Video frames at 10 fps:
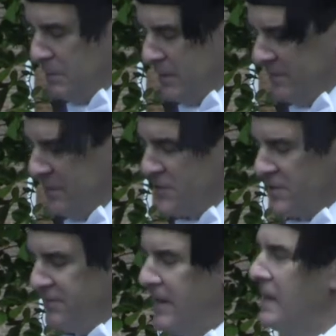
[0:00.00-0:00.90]
privileged
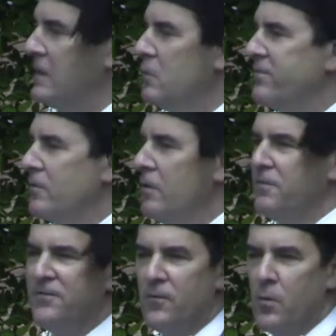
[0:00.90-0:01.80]
to follow for all
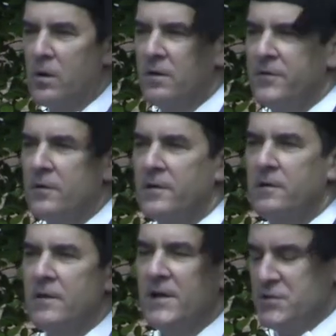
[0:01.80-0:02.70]
four of your
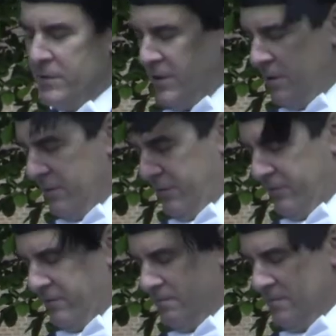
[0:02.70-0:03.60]
undergraduate
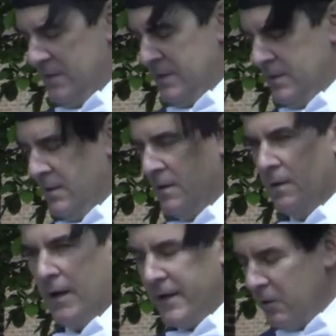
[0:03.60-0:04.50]
years.
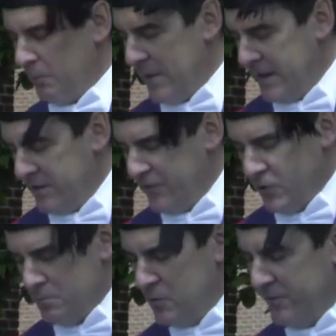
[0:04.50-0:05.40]
I helped many of
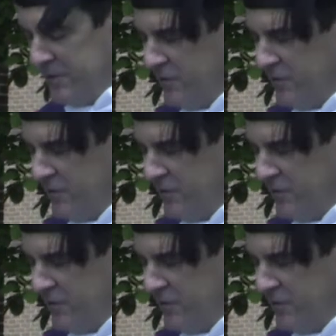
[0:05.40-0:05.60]
you move into